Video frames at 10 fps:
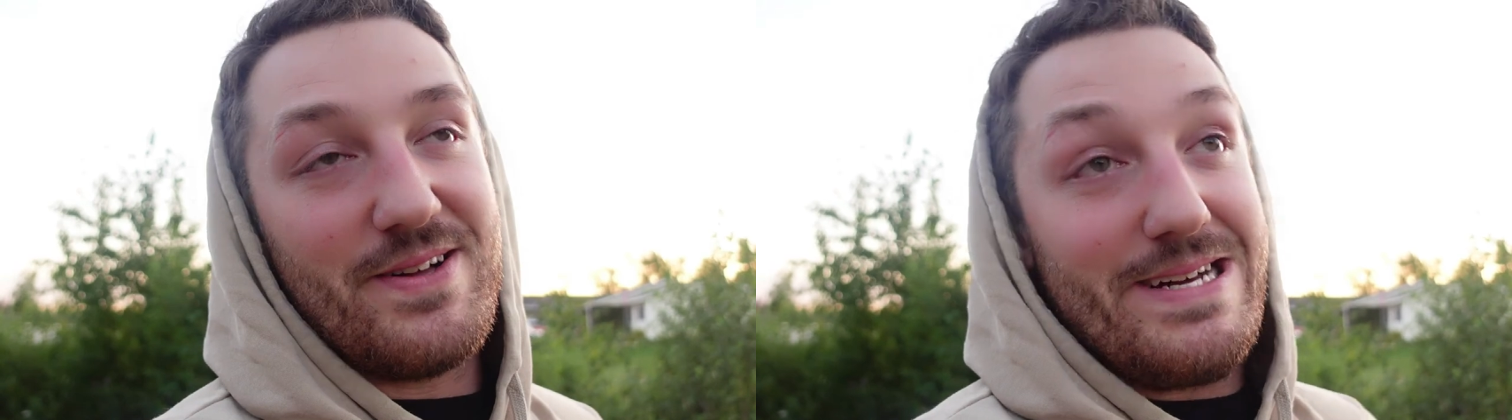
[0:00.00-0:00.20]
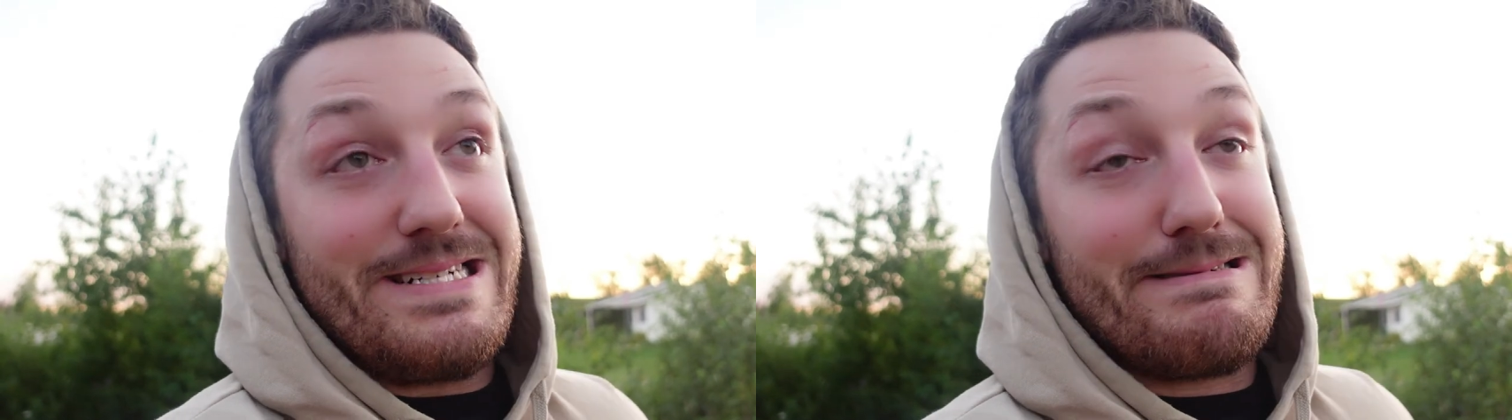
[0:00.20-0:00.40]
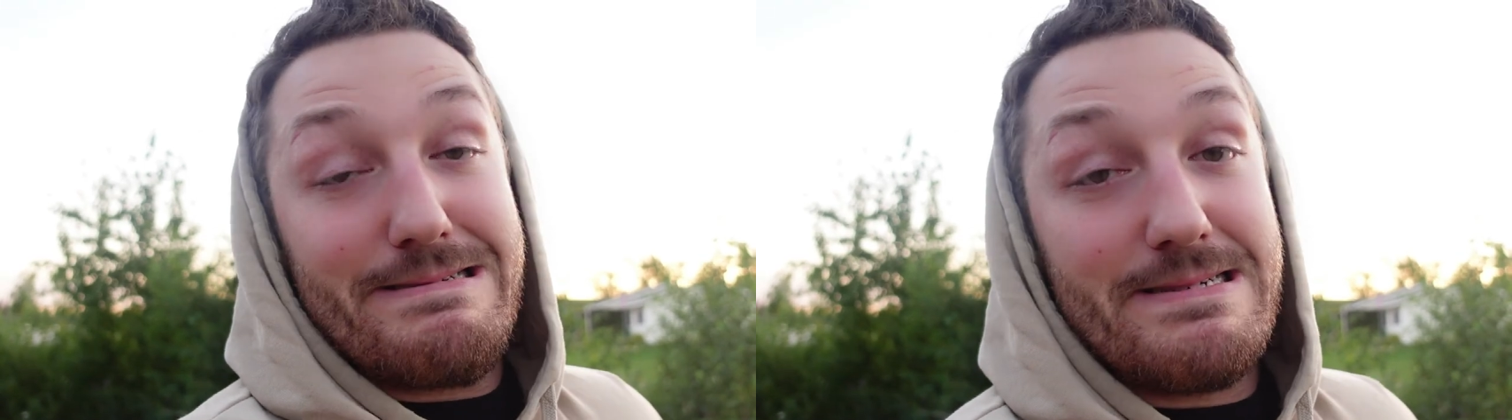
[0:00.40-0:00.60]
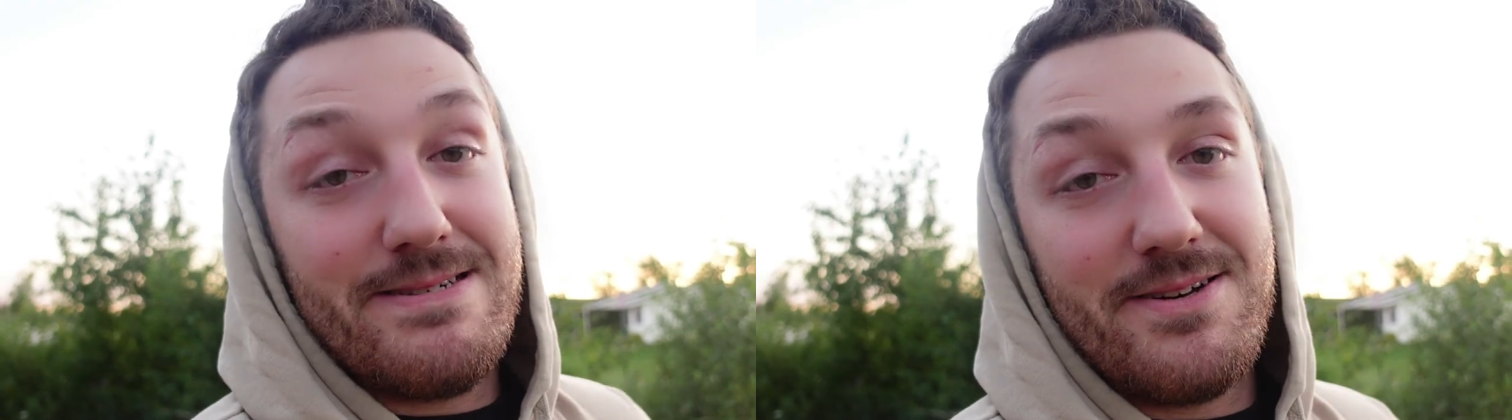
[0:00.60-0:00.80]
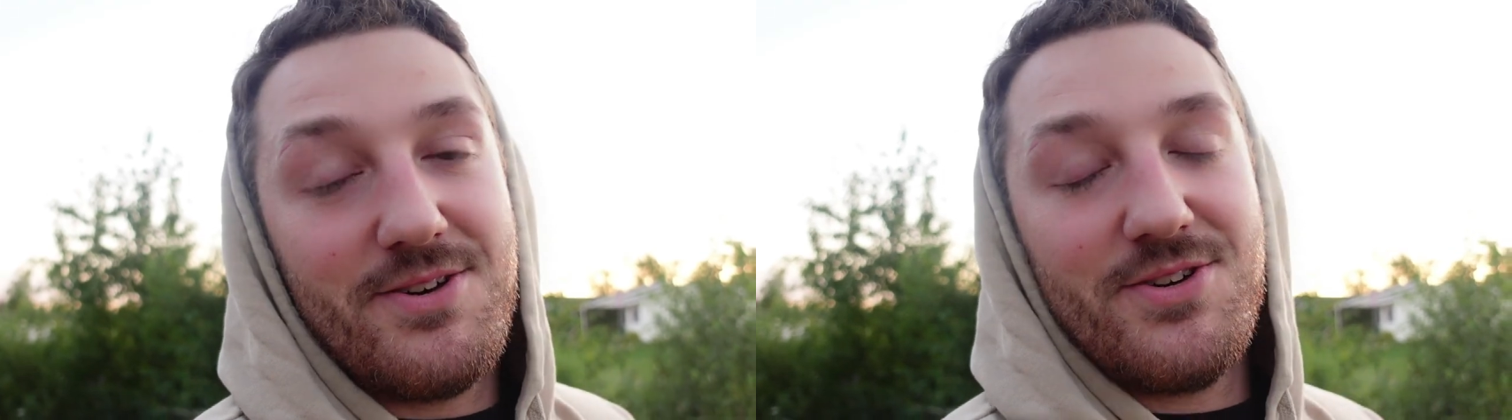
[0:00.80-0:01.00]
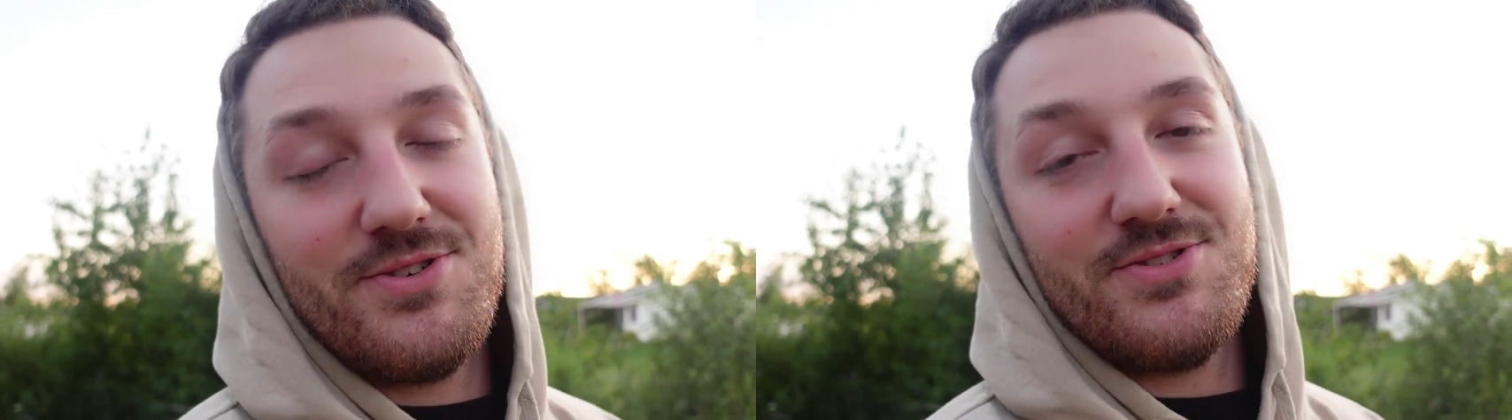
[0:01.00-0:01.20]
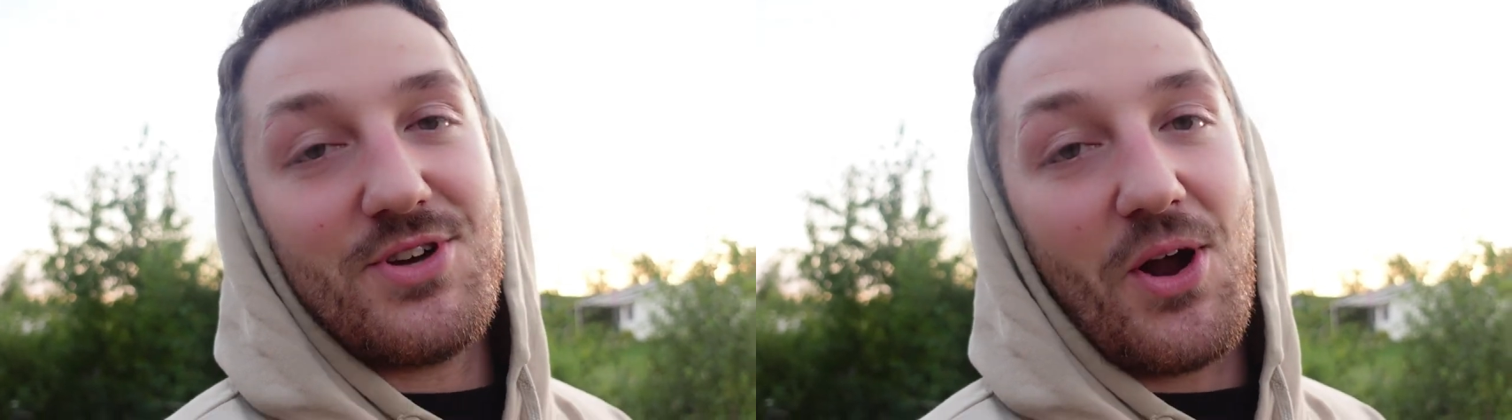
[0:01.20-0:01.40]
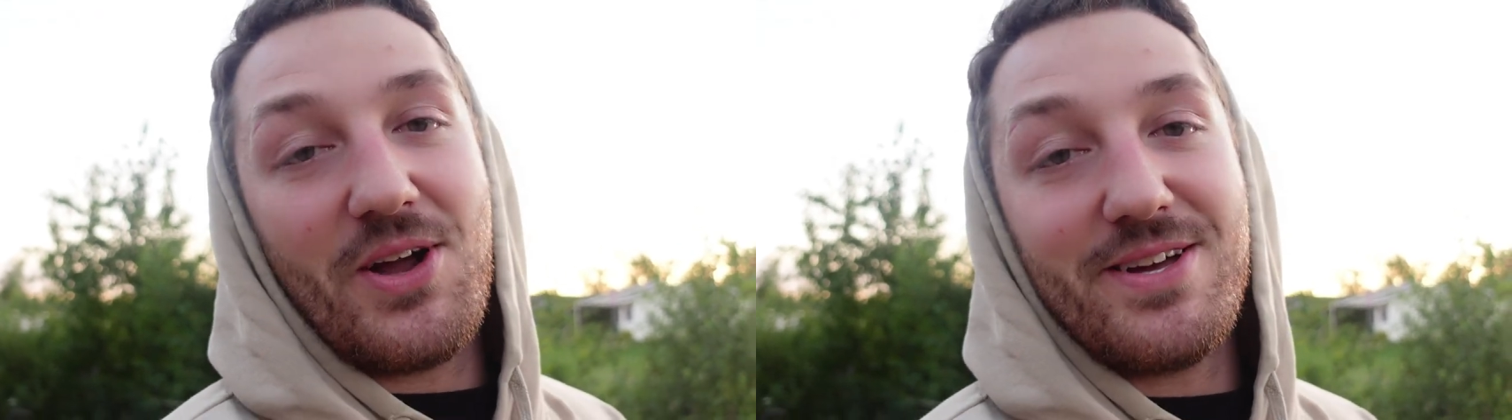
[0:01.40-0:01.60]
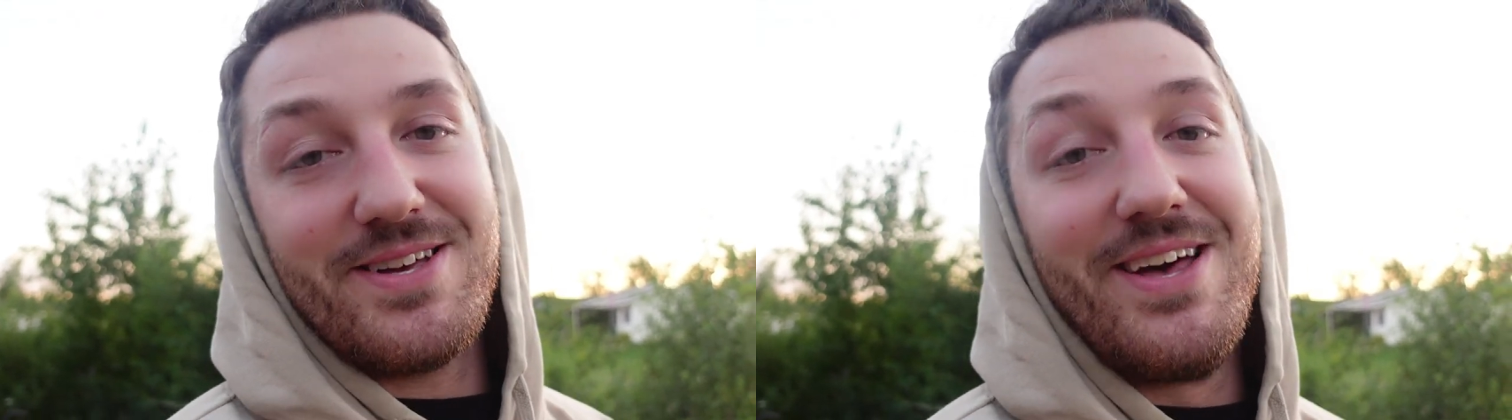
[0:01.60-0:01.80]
Like, sorry.